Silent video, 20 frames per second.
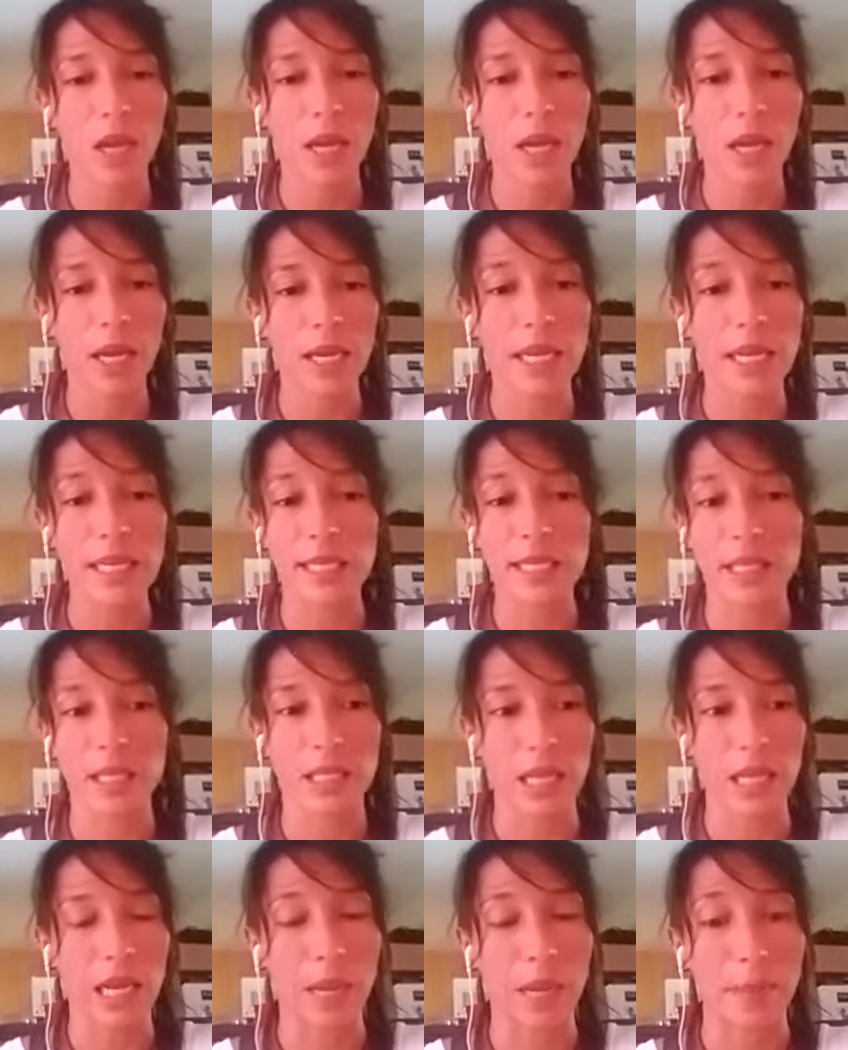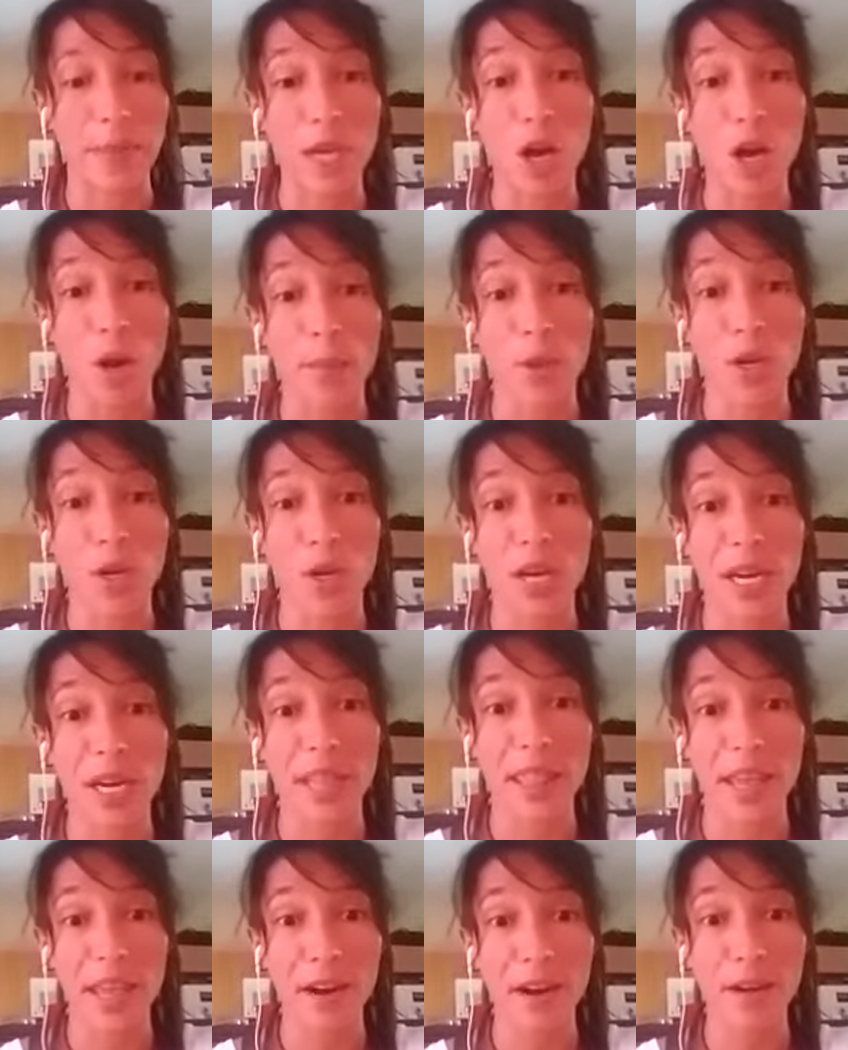It's like a big community
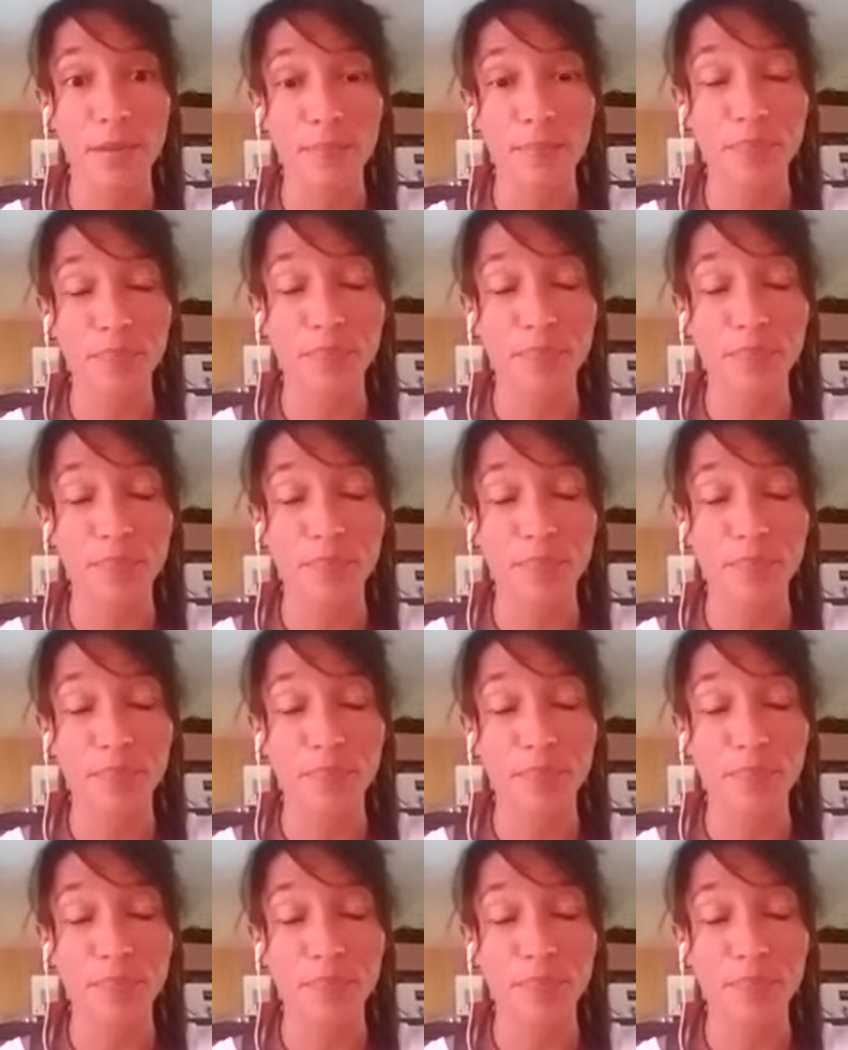there.